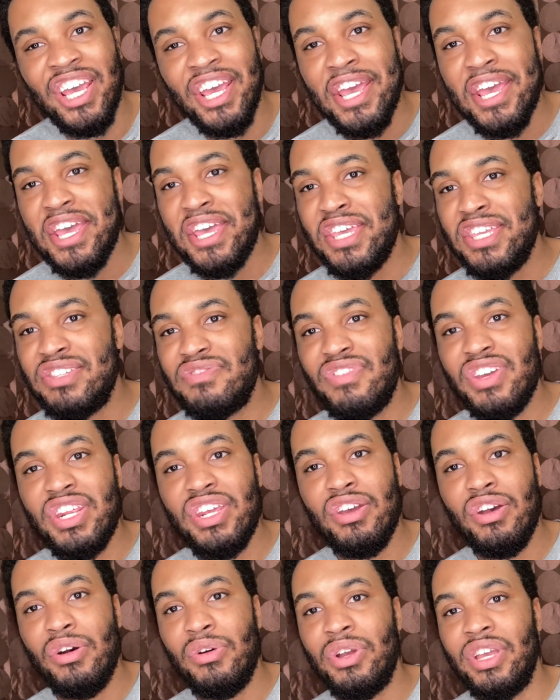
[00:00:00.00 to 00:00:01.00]
His
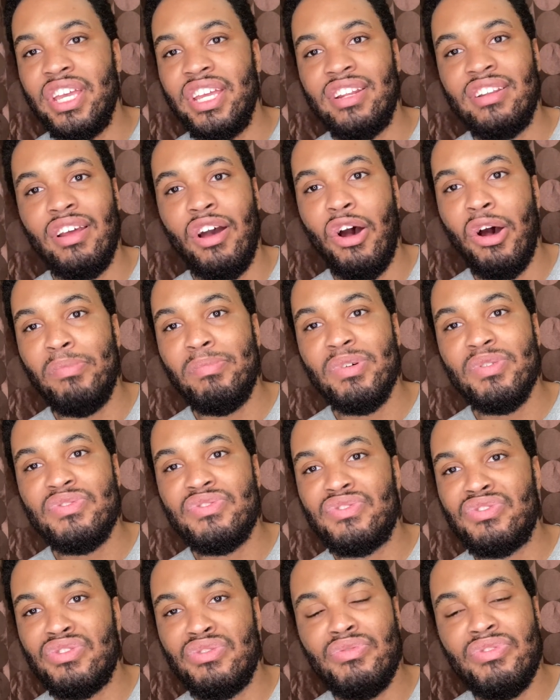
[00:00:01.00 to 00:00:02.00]
video hit
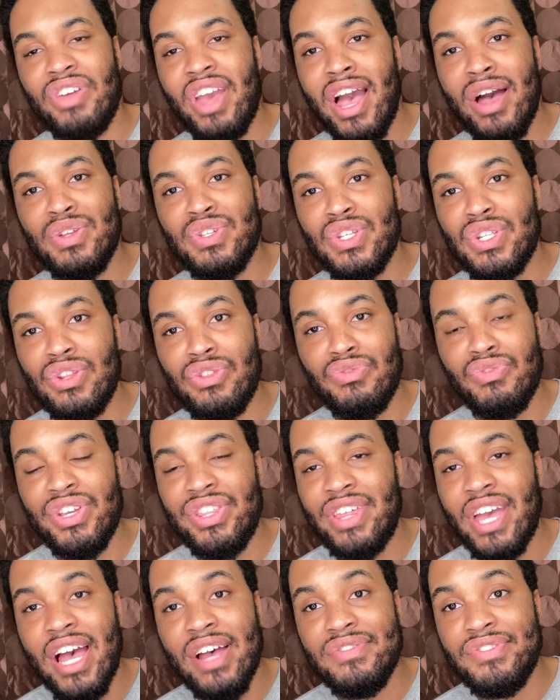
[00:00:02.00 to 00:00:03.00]
almost 2,000 to
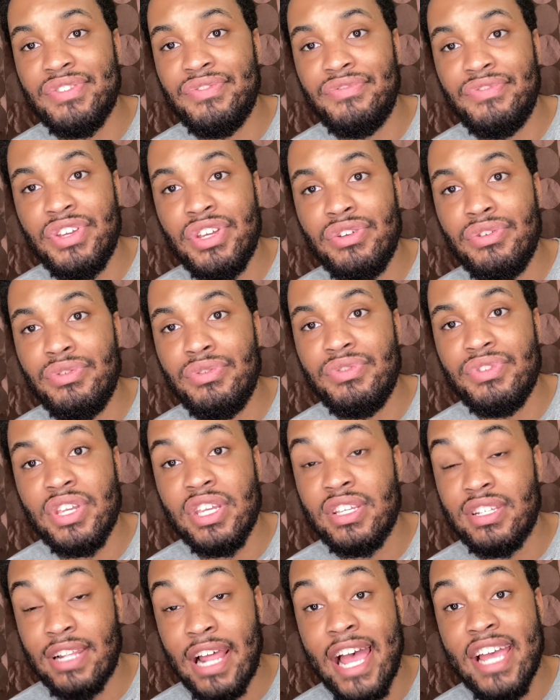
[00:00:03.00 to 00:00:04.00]
3,000 views,
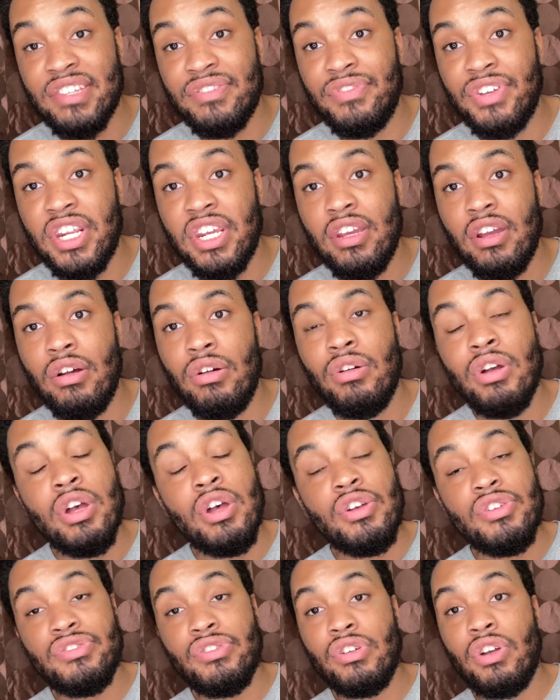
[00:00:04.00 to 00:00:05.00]
his last video.
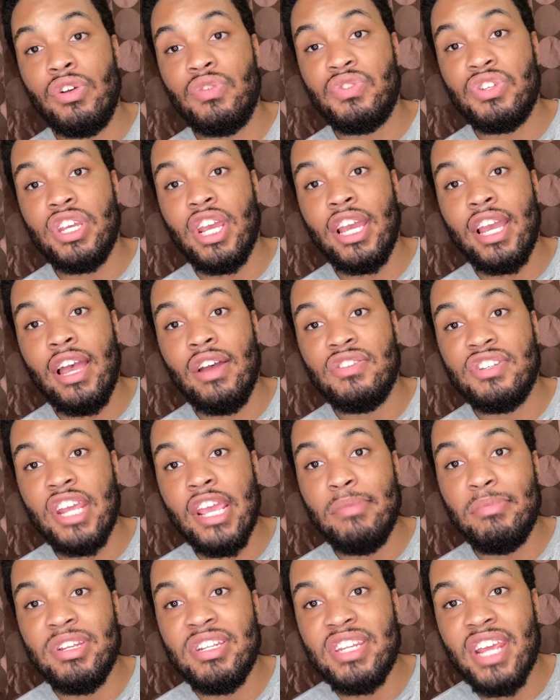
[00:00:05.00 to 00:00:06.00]
So go check out
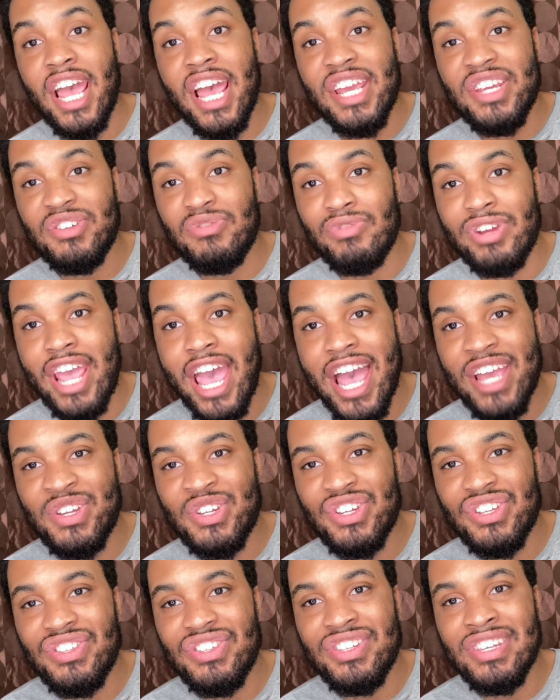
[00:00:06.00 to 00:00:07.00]

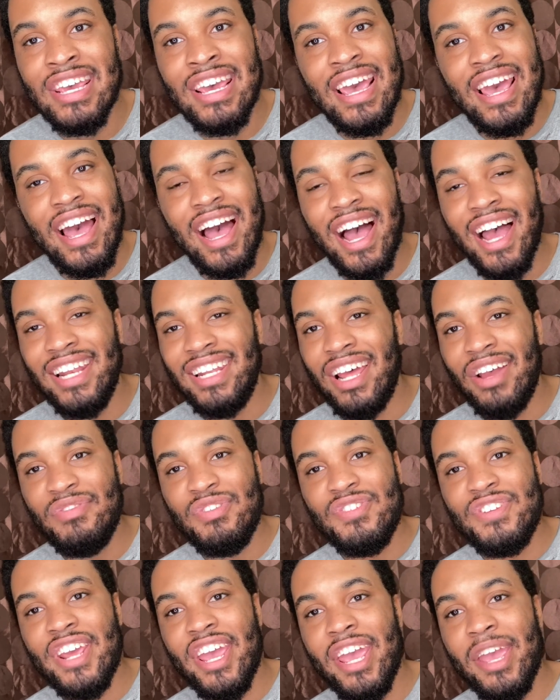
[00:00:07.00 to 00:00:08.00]
Damon-Reactions. I love
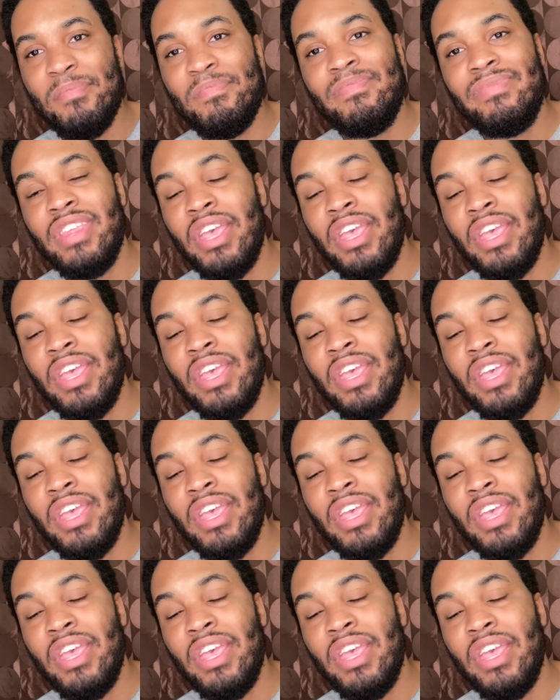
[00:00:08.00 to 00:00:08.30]
you, Dame.